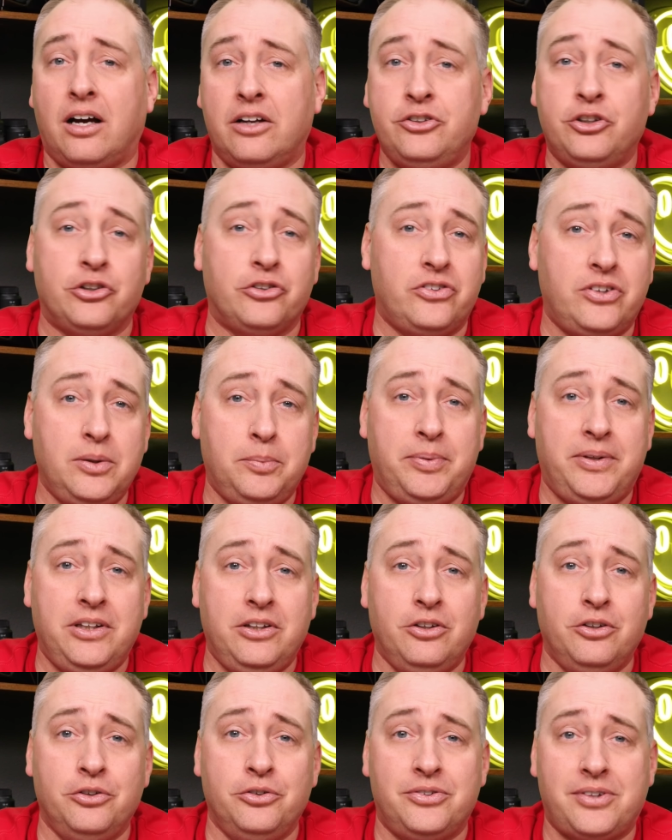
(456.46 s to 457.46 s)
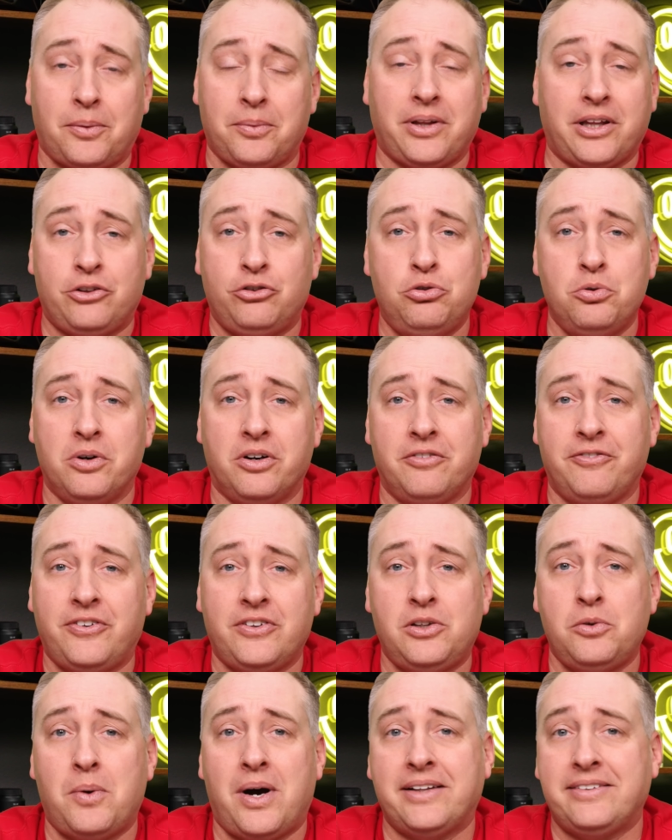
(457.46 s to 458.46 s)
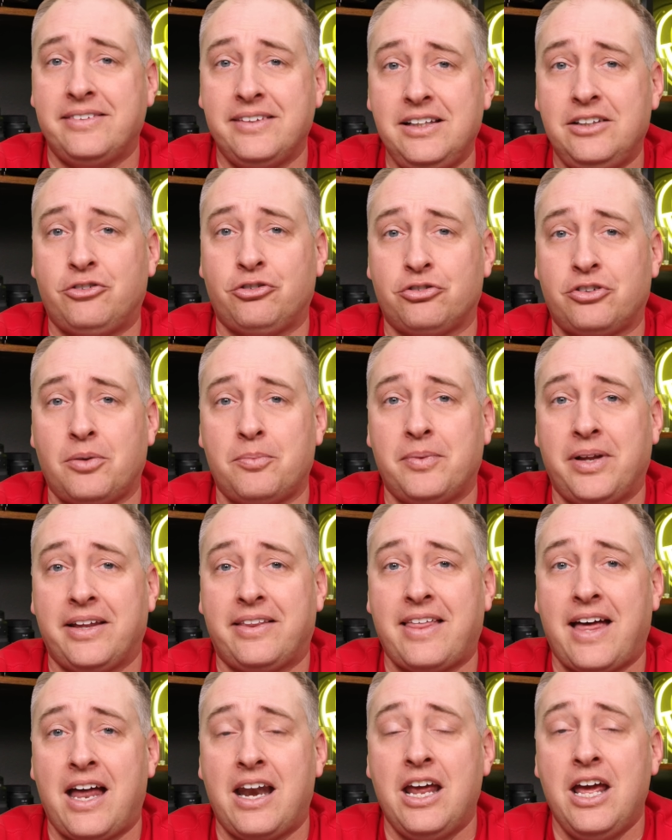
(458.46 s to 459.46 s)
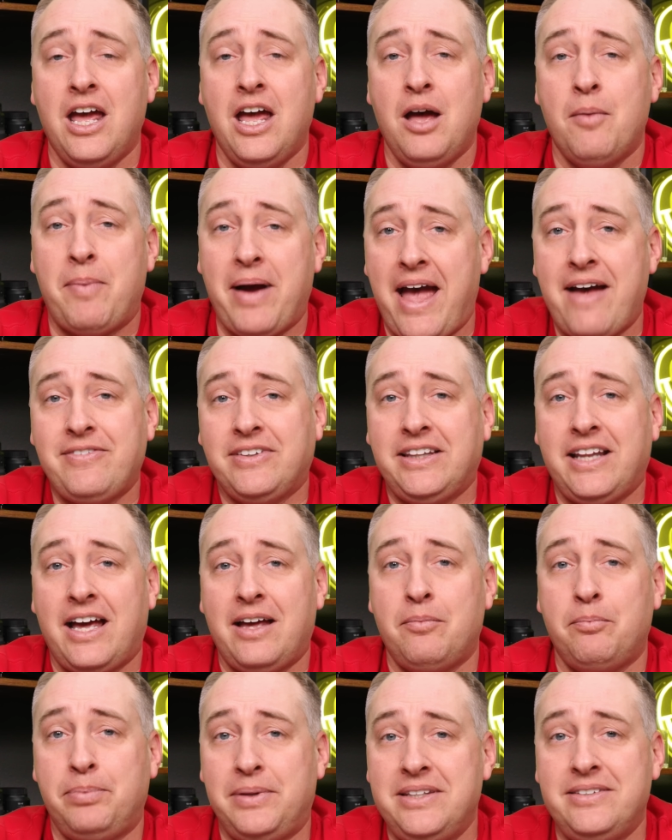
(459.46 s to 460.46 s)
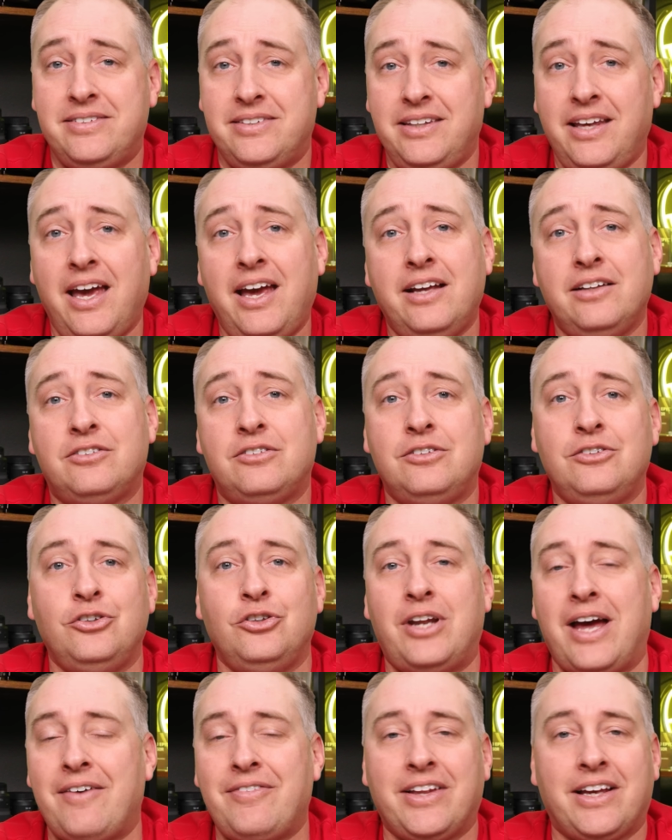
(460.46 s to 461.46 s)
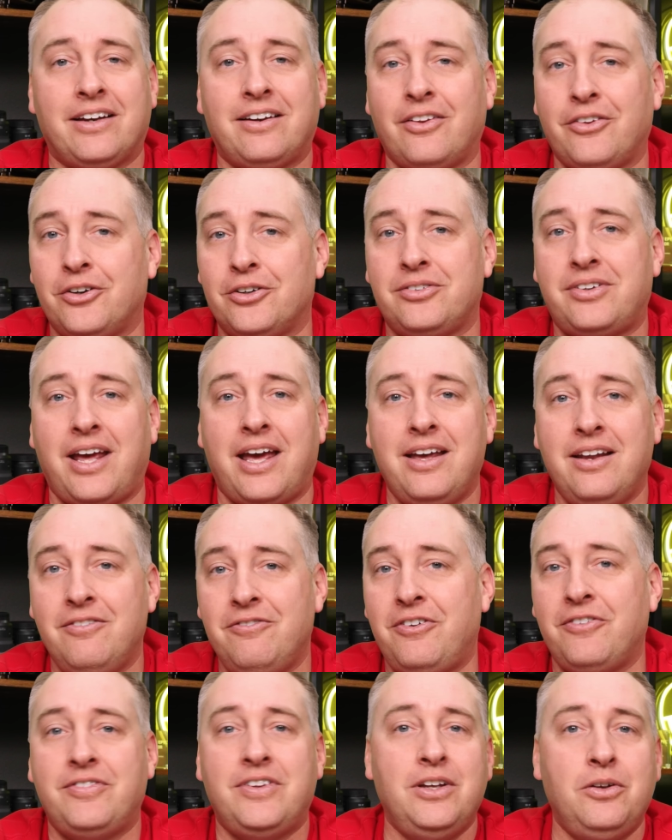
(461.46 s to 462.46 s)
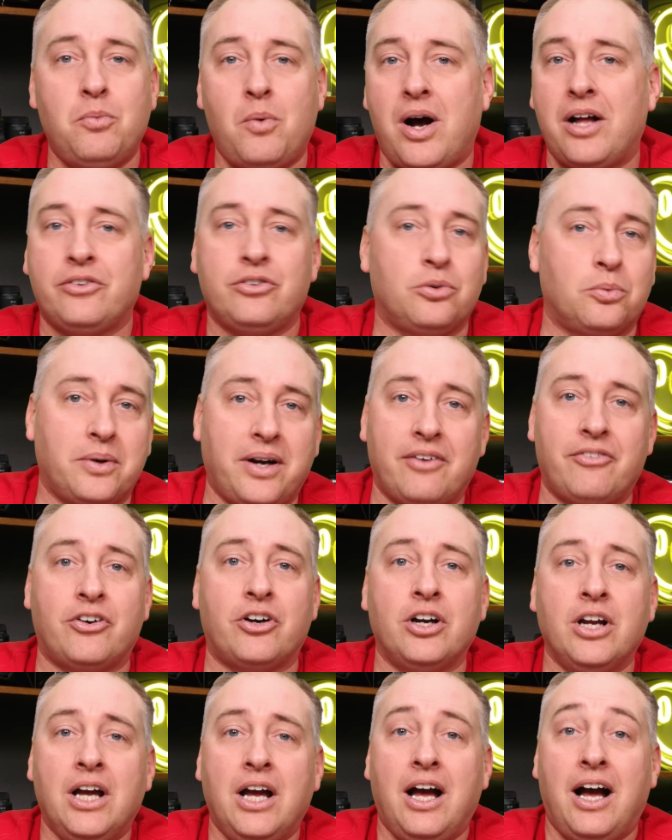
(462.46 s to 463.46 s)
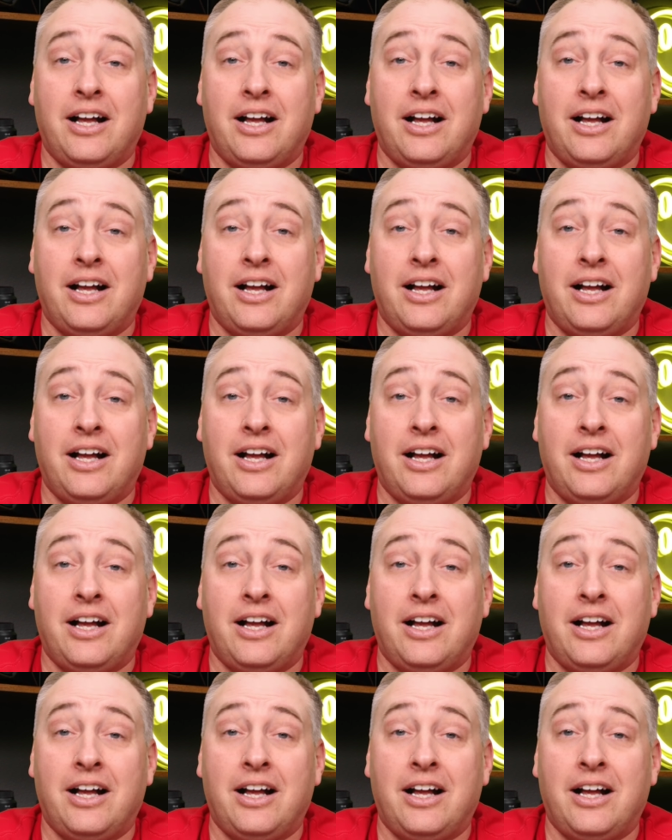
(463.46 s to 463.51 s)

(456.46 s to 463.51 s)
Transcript: on your CPUs that were like 250 watts each or something like that, by having that PCH, you'd have like another 10, 15 watts or whatever,